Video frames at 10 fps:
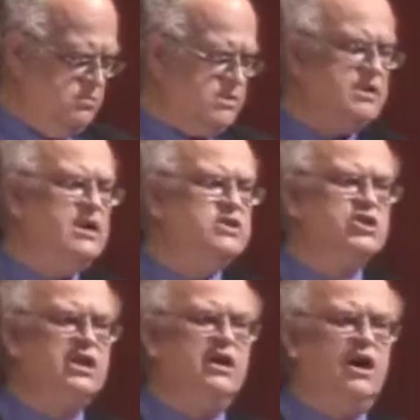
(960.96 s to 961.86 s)
was
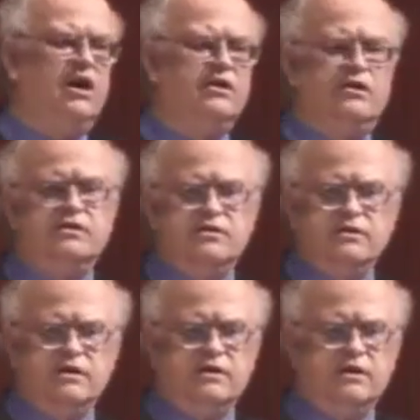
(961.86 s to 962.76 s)
initially honored,
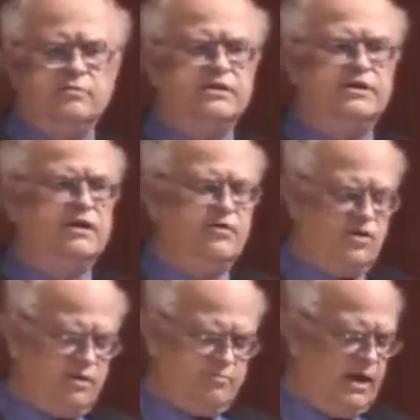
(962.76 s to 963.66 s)
uh, but then
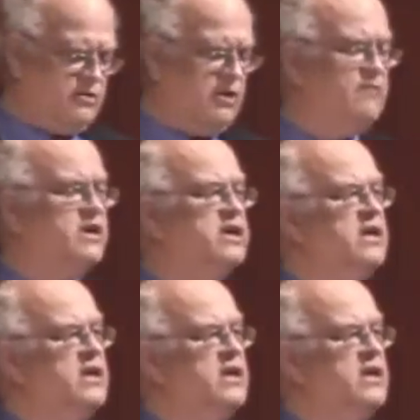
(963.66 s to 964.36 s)
thought better of it,